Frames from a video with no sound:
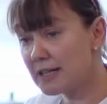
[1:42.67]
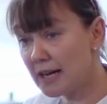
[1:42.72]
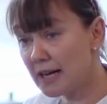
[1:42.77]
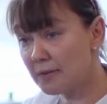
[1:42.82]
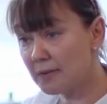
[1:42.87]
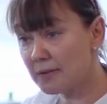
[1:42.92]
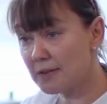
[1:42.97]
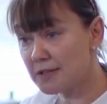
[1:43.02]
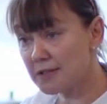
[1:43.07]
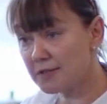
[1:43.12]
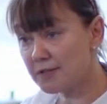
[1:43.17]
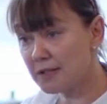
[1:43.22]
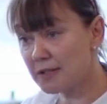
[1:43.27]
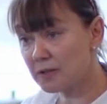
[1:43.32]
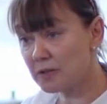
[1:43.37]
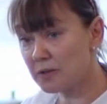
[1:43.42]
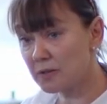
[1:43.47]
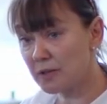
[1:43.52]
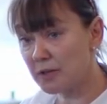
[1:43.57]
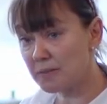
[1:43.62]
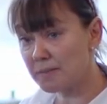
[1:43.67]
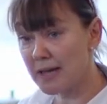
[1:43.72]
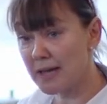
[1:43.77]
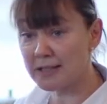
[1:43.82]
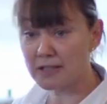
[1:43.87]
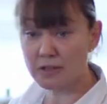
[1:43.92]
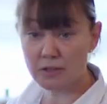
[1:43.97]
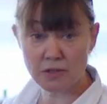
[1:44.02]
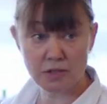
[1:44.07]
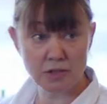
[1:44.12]
out in this field doing a
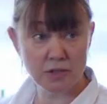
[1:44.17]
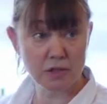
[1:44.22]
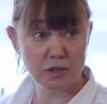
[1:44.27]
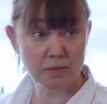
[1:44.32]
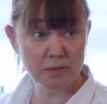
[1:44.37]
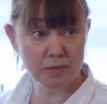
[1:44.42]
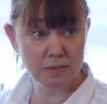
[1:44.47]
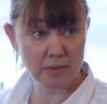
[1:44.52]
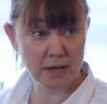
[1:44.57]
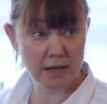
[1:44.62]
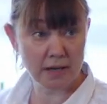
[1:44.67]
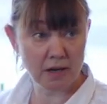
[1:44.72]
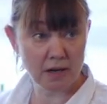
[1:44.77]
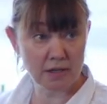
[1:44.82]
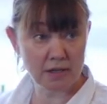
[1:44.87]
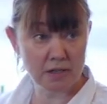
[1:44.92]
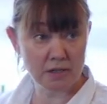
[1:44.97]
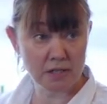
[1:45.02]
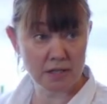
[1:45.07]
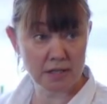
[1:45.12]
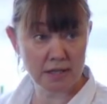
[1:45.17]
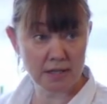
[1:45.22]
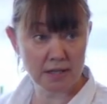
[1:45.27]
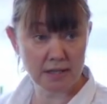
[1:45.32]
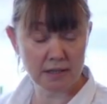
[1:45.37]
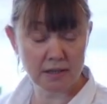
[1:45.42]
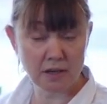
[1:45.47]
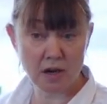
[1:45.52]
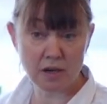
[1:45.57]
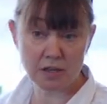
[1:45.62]
master's in human biology
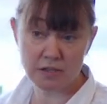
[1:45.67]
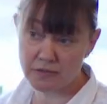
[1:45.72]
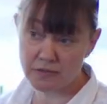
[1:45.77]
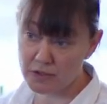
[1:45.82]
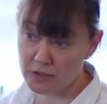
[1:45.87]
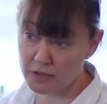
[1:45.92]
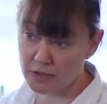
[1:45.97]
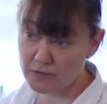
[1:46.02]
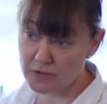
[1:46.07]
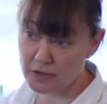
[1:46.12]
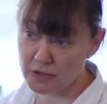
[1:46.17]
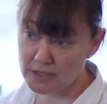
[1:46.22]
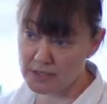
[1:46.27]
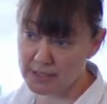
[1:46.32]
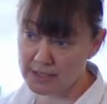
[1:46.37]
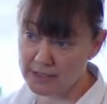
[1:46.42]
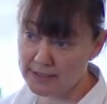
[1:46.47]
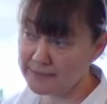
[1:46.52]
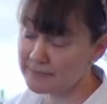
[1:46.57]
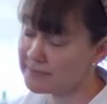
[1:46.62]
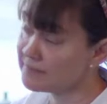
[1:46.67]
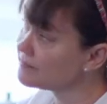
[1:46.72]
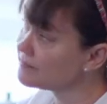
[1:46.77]
at Oxford University.